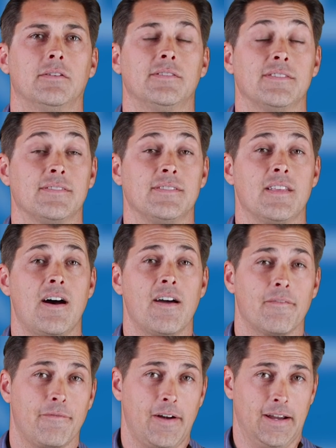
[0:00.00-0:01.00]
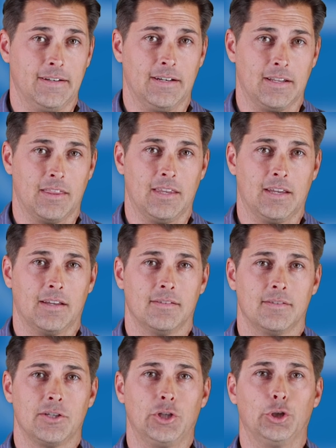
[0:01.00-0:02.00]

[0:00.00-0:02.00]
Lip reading: does not find anything,